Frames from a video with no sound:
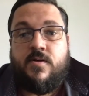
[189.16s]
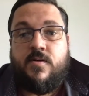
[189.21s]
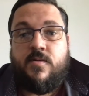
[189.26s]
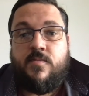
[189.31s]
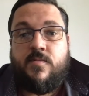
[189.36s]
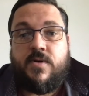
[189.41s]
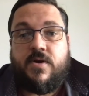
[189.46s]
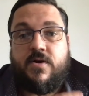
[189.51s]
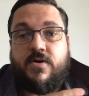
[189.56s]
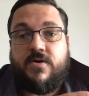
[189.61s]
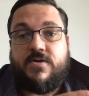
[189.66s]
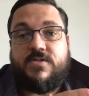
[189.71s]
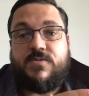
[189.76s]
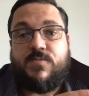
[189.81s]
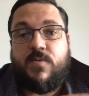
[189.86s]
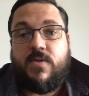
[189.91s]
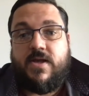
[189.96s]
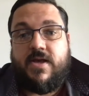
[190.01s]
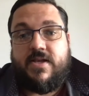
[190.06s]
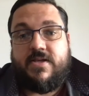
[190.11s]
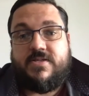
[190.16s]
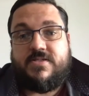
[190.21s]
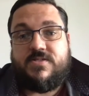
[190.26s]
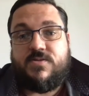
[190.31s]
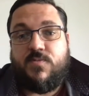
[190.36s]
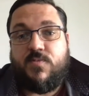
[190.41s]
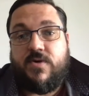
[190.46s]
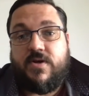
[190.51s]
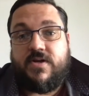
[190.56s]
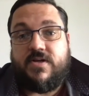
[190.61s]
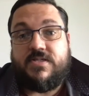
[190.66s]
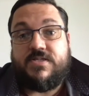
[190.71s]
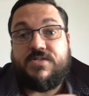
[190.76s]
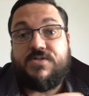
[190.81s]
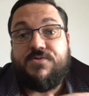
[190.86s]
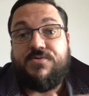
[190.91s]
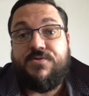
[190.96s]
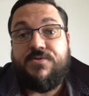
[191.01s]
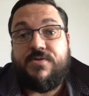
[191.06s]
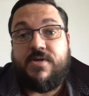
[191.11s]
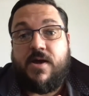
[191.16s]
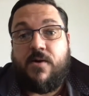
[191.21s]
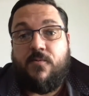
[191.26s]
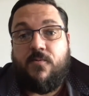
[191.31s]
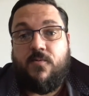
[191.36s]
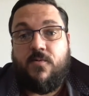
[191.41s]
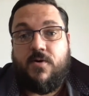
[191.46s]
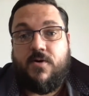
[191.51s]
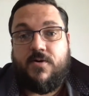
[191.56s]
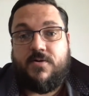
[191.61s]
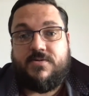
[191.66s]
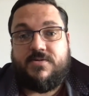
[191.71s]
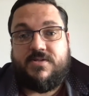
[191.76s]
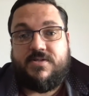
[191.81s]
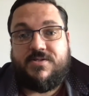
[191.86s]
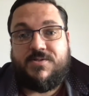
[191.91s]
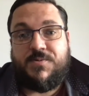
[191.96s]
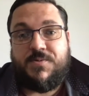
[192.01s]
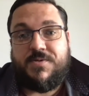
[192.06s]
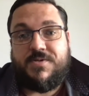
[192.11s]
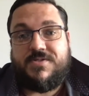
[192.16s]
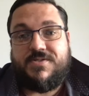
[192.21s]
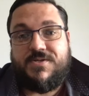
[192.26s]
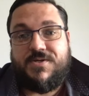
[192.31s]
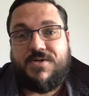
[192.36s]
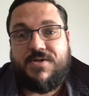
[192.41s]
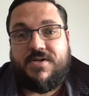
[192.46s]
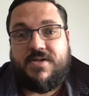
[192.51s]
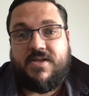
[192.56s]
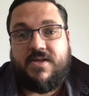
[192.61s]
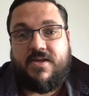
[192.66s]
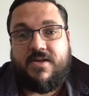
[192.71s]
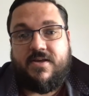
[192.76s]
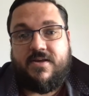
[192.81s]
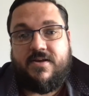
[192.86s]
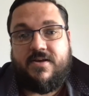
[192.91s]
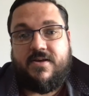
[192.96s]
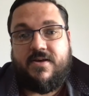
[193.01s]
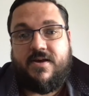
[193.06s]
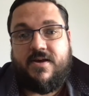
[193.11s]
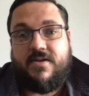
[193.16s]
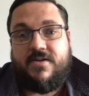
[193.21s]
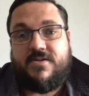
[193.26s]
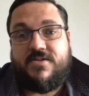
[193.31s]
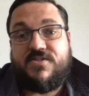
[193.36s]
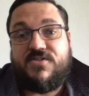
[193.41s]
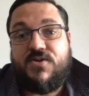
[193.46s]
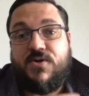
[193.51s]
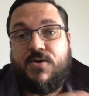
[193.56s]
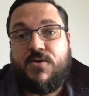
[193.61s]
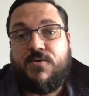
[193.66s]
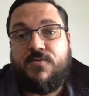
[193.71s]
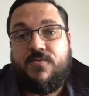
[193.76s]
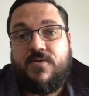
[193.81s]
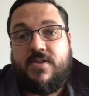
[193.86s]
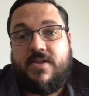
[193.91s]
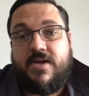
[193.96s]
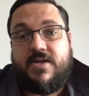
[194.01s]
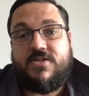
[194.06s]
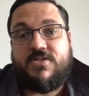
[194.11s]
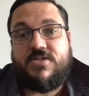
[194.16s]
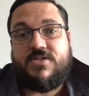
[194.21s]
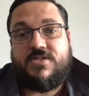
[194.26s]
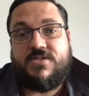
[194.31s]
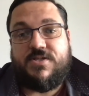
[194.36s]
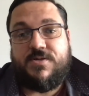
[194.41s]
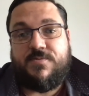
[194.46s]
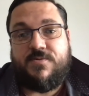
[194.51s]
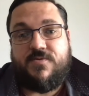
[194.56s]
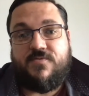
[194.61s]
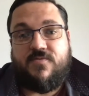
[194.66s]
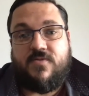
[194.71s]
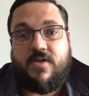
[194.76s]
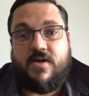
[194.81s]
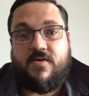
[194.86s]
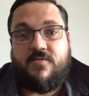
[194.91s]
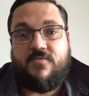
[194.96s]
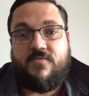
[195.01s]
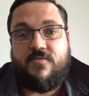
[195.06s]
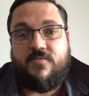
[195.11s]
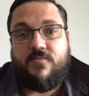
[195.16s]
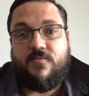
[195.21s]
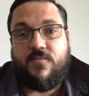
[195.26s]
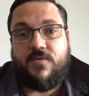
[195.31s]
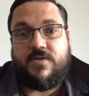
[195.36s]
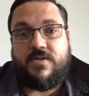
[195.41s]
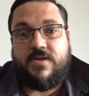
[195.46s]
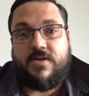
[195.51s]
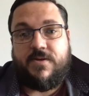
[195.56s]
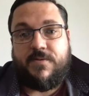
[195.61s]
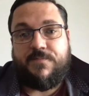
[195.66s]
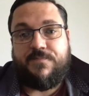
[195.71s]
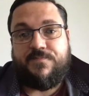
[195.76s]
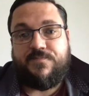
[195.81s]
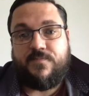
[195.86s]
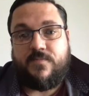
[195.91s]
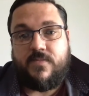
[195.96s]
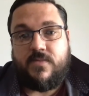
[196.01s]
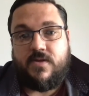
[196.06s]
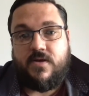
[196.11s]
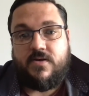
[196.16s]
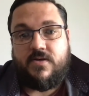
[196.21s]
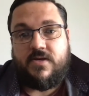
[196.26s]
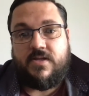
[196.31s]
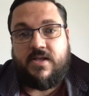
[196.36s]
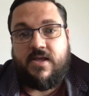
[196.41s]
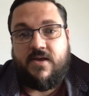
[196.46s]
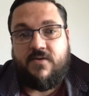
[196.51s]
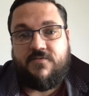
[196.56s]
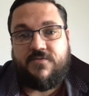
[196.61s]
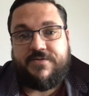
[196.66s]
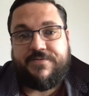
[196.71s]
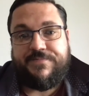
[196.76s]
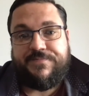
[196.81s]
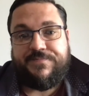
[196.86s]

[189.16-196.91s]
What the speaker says: But God's plan is to bring us through that world into an eternity and an eternal relationship of love with Him in heaven.